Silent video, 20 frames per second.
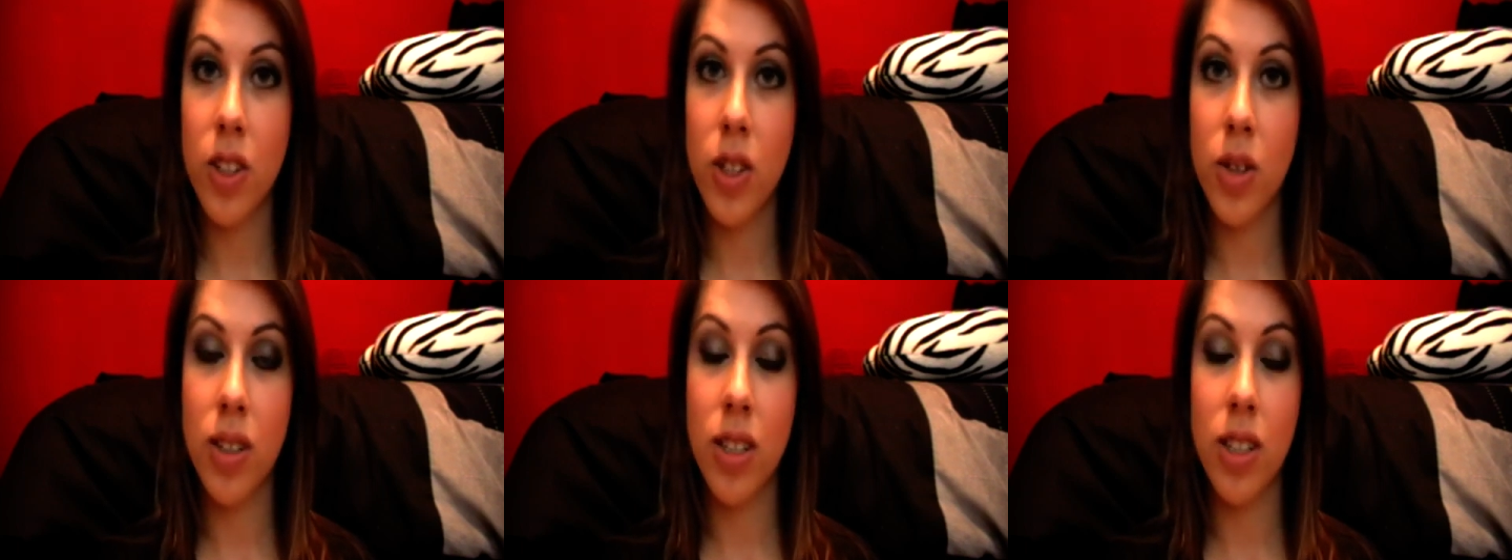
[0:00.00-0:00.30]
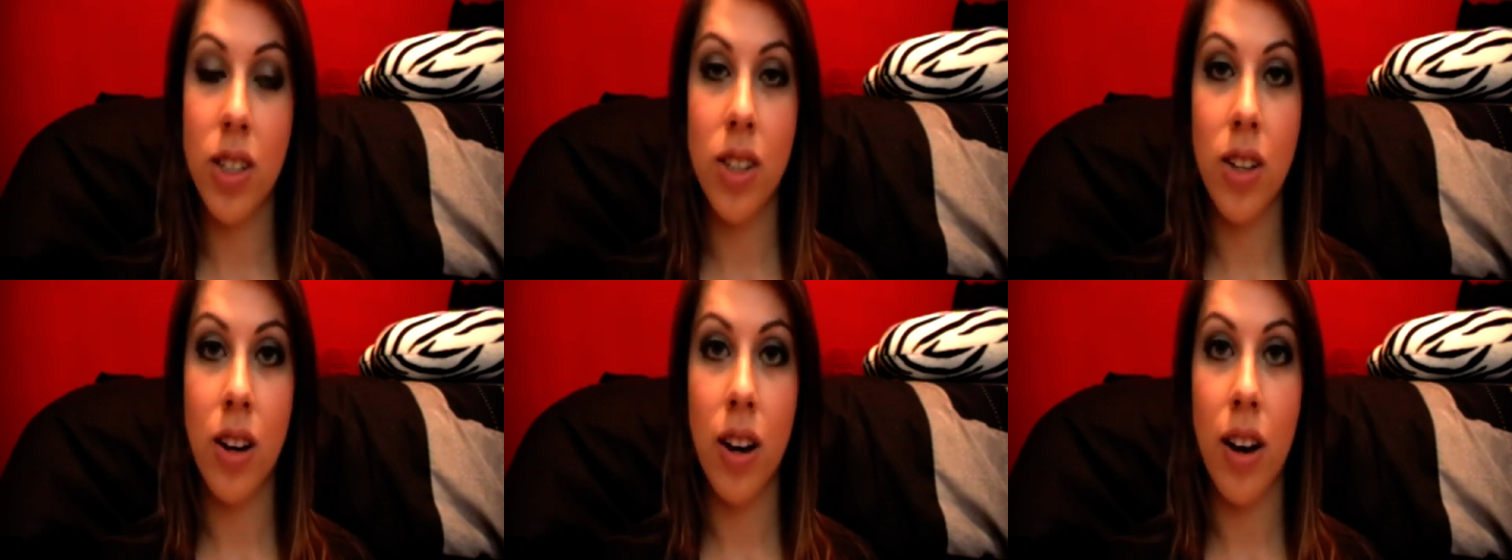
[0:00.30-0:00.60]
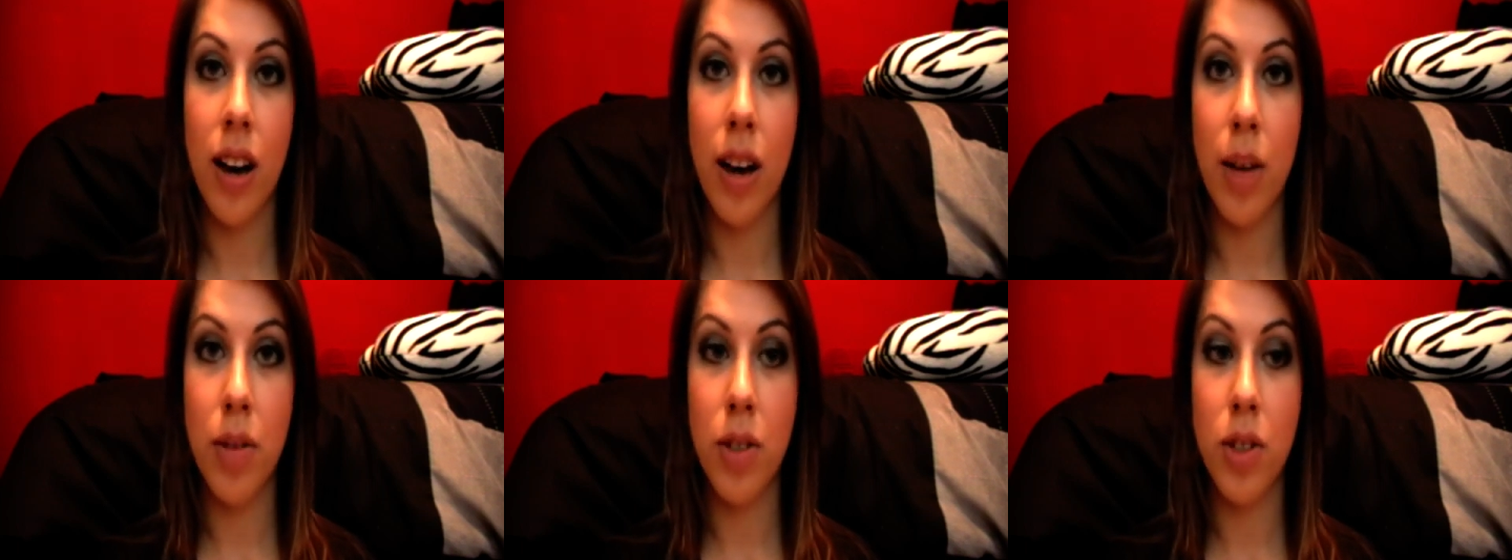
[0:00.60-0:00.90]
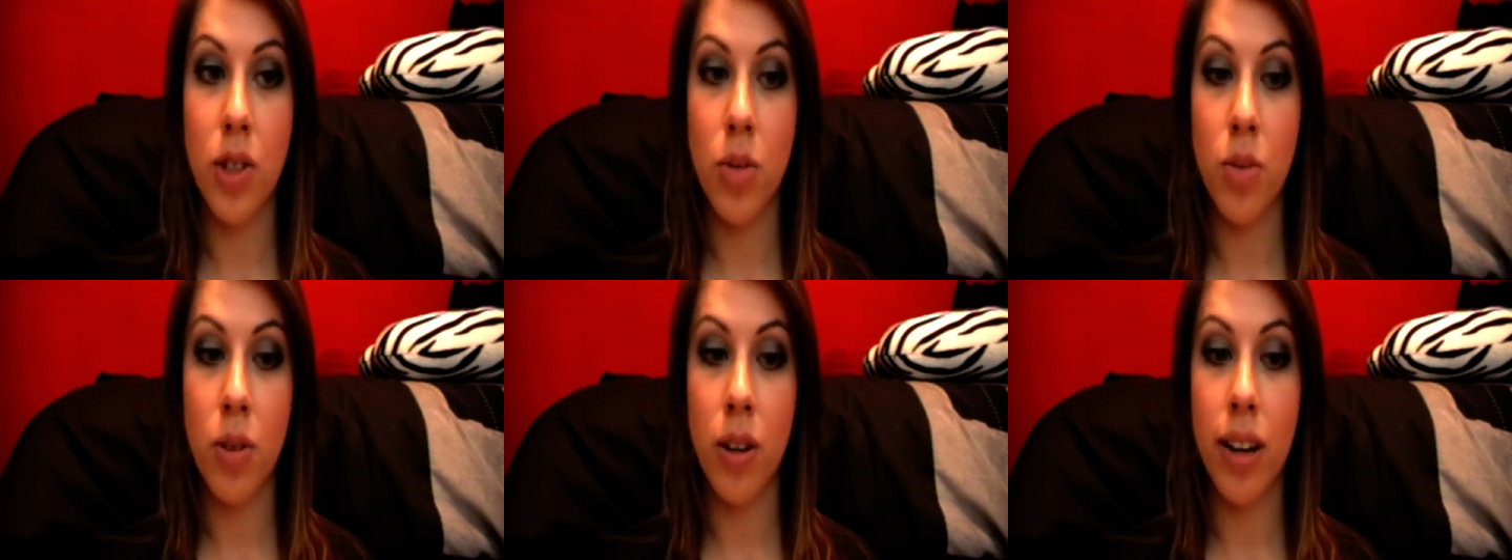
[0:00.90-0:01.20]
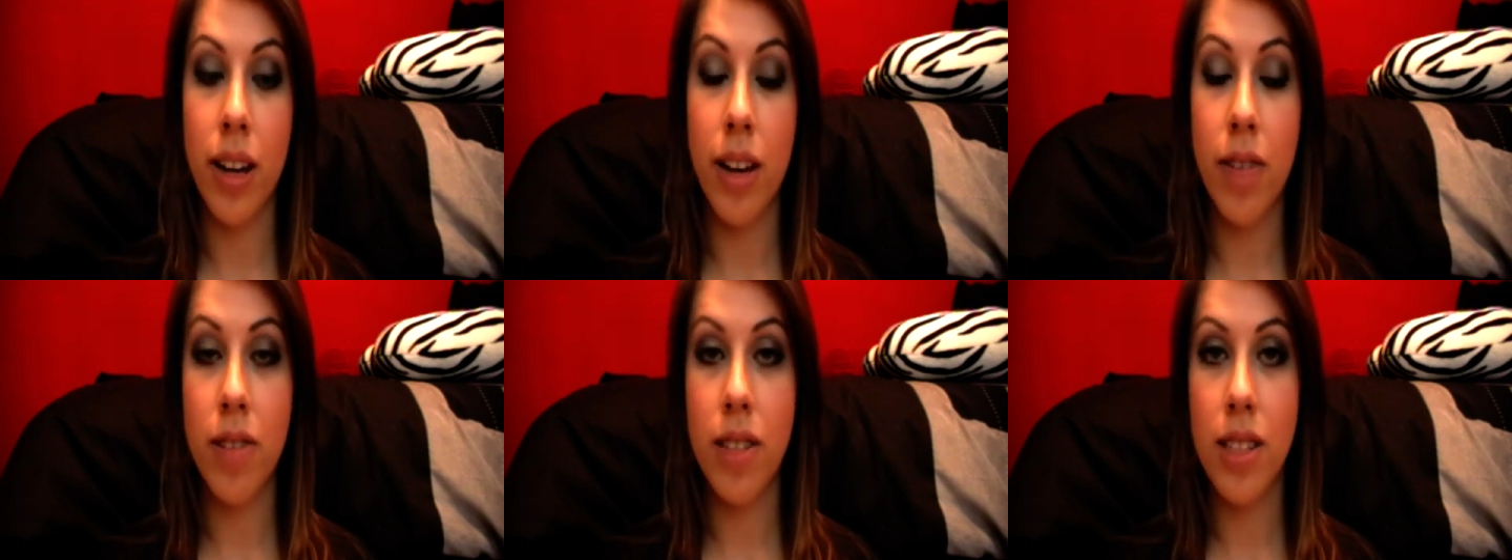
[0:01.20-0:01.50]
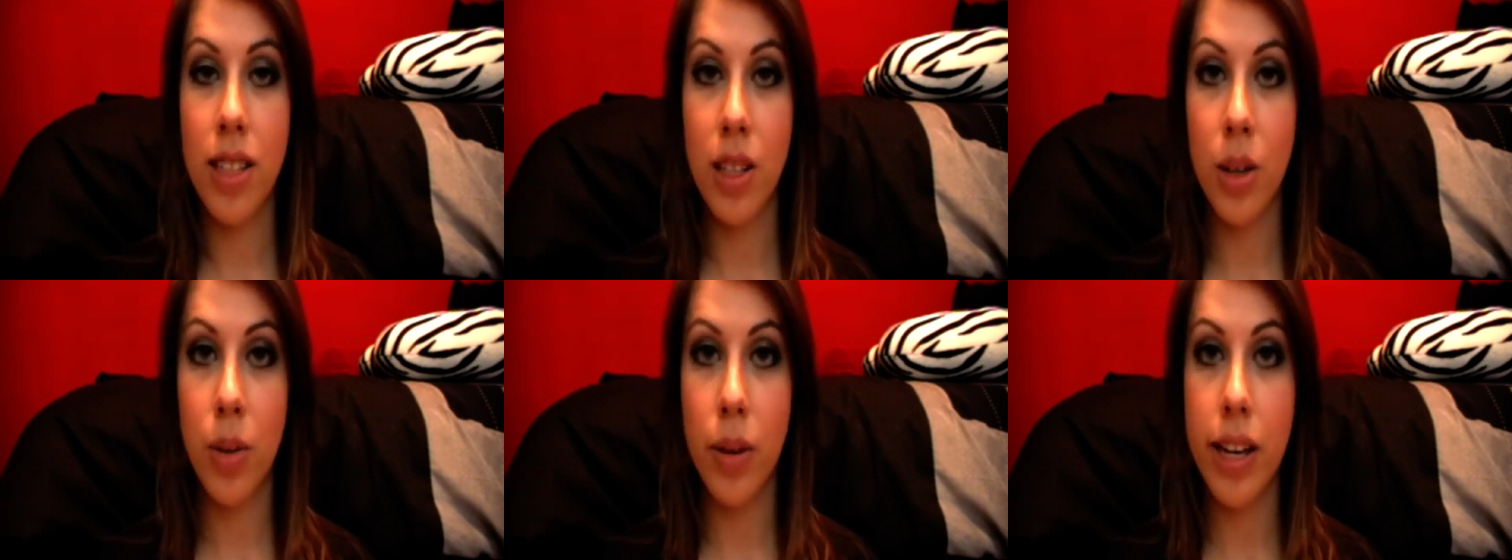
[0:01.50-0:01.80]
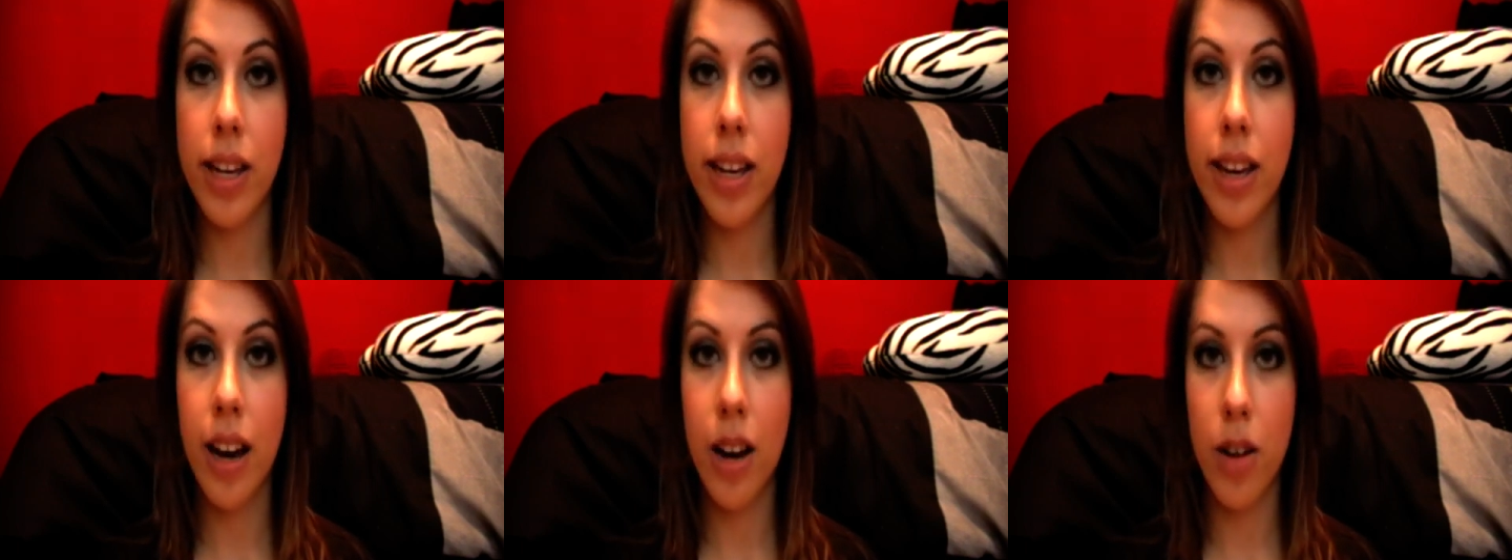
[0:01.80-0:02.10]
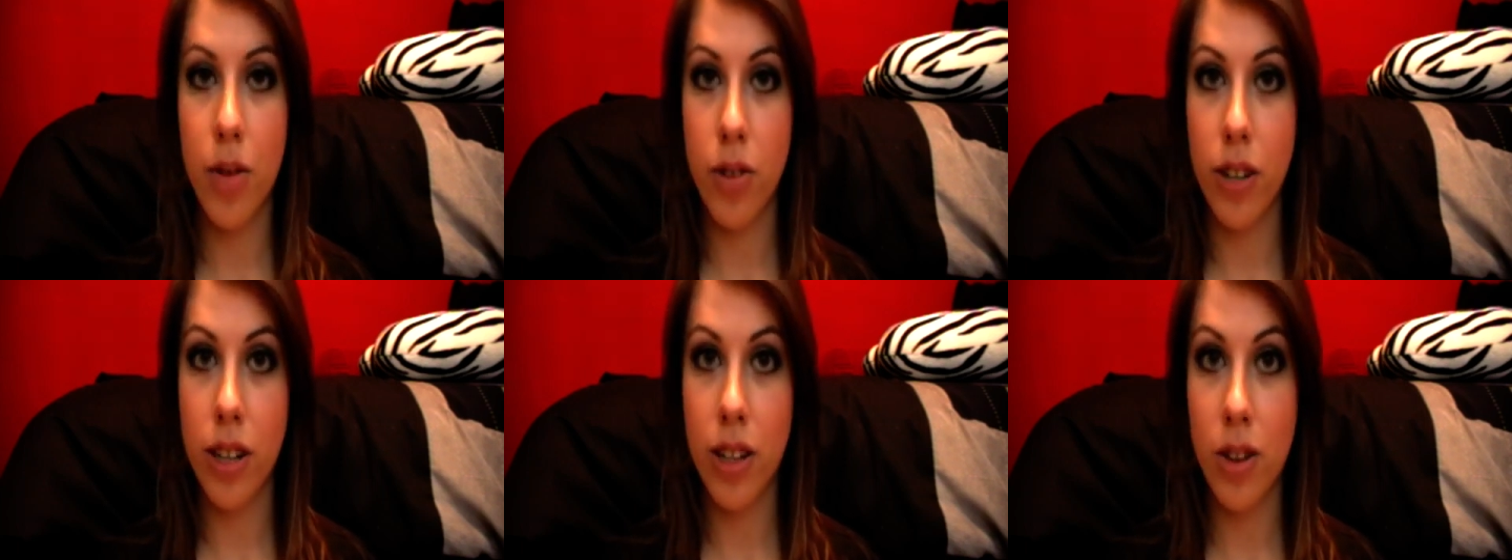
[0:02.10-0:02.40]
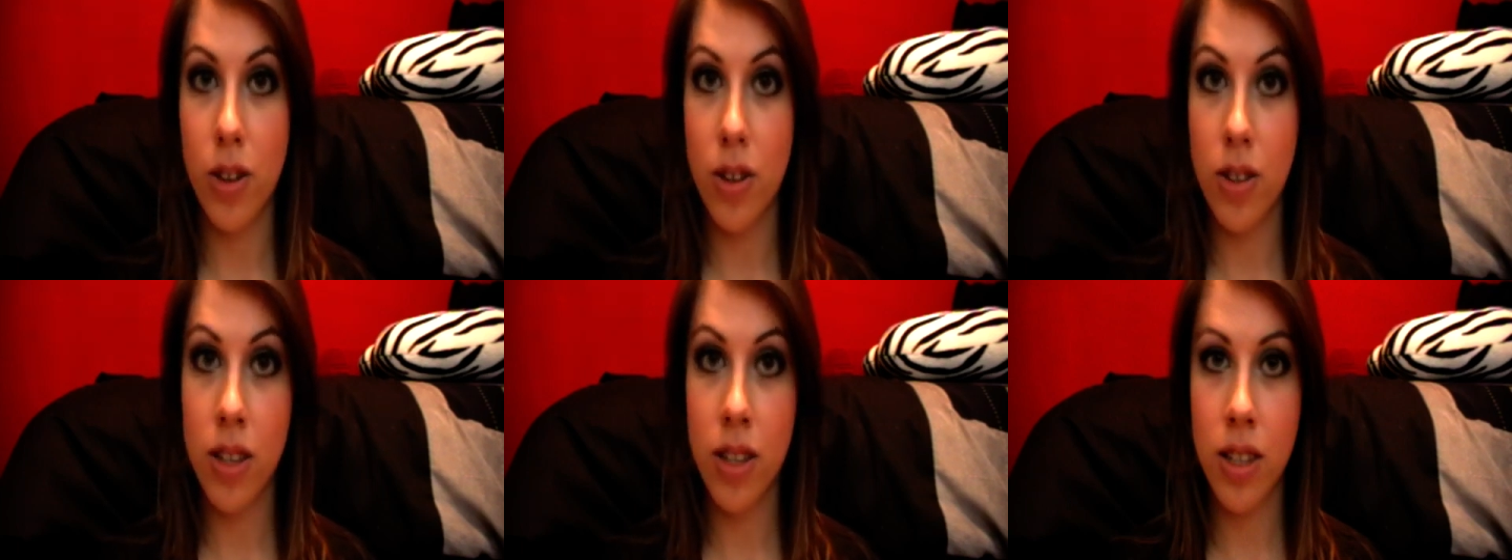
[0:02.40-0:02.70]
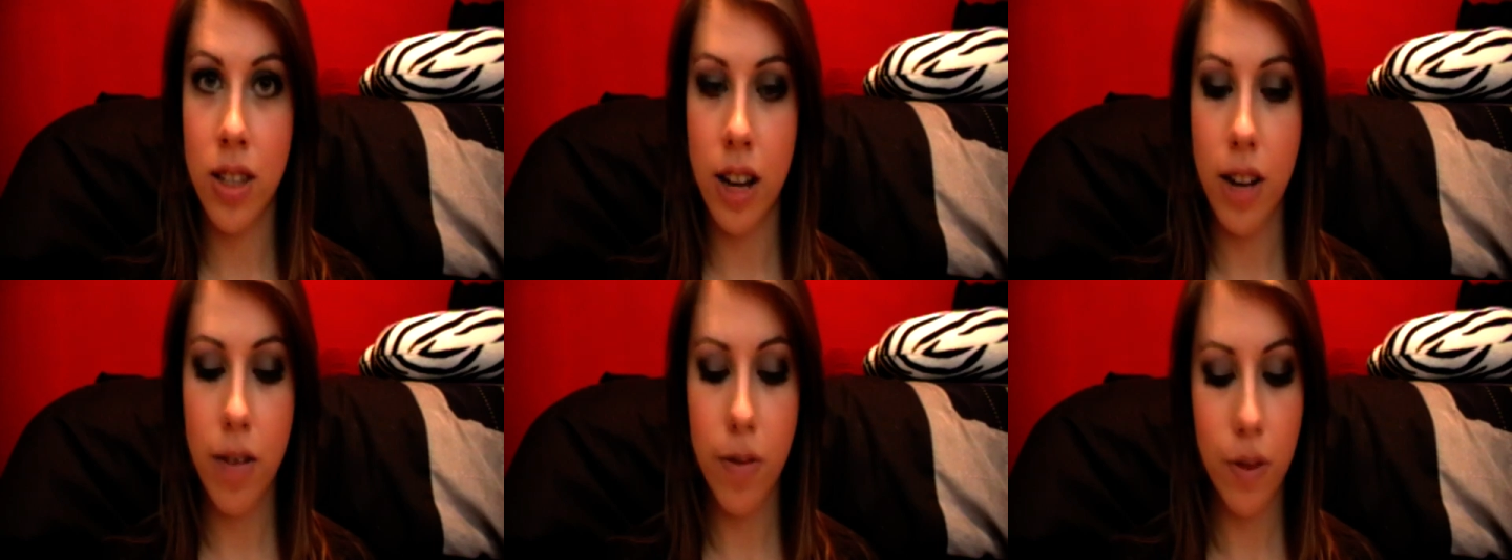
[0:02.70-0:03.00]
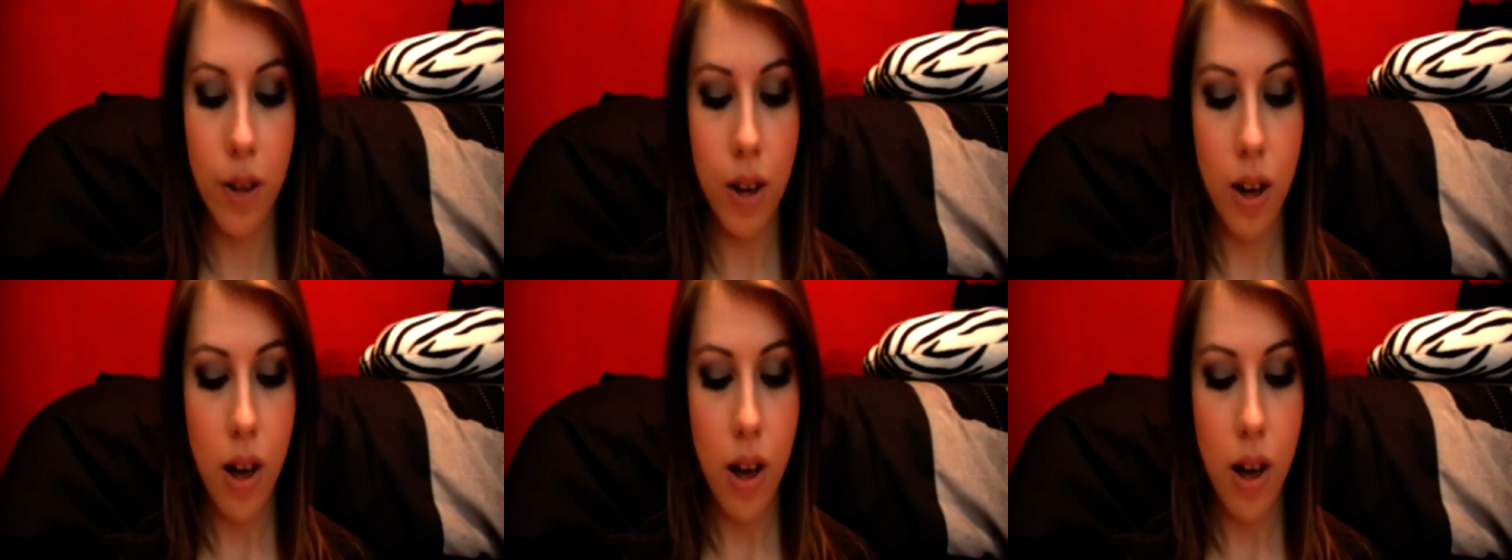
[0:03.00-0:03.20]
so I just thought I would do one every single week after I use the stuff.